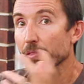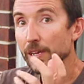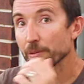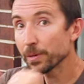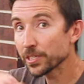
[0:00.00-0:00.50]

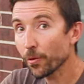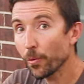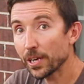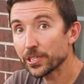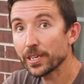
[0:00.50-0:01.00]
Thanks a bunch for
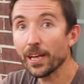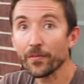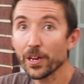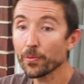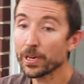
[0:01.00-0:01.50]
watching.
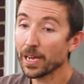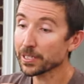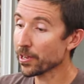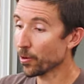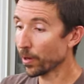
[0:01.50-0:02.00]
If anyone
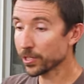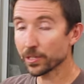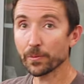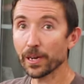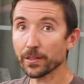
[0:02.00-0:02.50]
has any
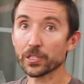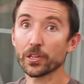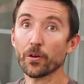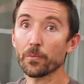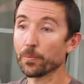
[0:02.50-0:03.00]
questions about the
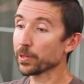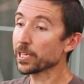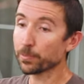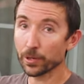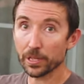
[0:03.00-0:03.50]
scope,
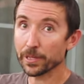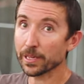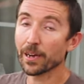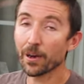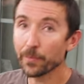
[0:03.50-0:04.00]
please put them in
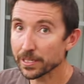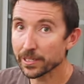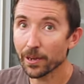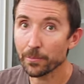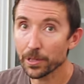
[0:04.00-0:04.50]
the
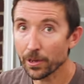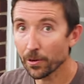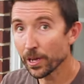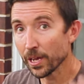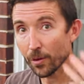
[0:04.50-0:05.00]
comments down
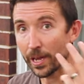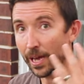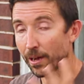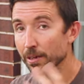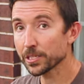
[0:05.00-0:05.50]
below. We
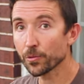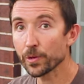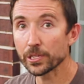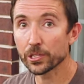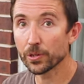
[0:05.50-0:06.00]
had Us
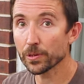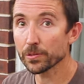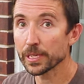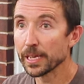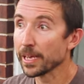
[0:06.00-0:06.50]
Three
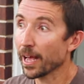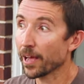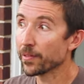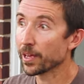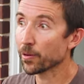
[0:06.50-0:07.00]
Shooters,
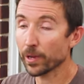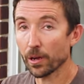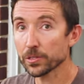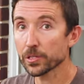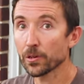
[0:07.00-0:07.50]
and then we
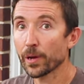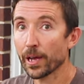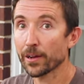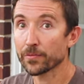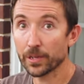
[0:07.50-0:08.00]
also
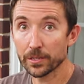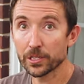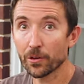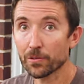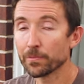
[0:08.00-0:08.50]
have
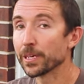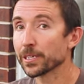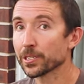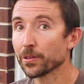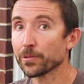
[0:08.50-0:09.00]
Gun-Totin
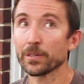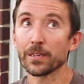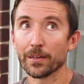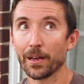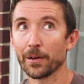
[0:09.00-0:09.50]

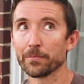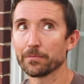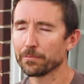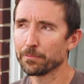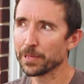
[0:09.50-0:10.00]
Minnesotan.
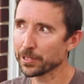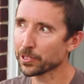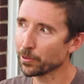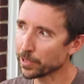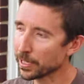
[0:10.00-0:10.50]

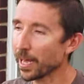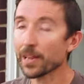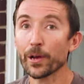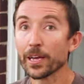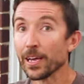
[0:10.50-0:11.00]

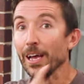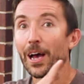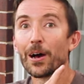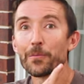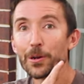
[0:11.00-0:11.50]
Anyway,
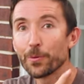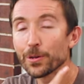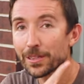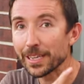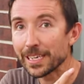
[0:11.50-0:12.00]
I'm going to
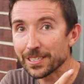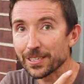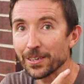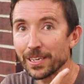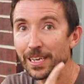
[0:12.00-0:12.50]
put a link
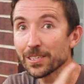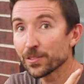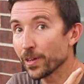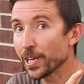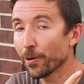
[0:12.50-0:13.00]
to
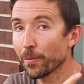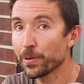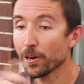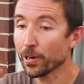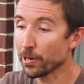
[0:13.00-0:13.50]
his video
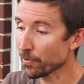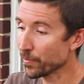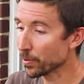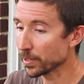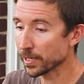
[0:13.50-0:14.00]
up here. He
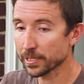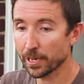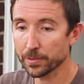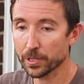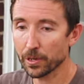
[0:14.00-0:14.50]
reviewed this same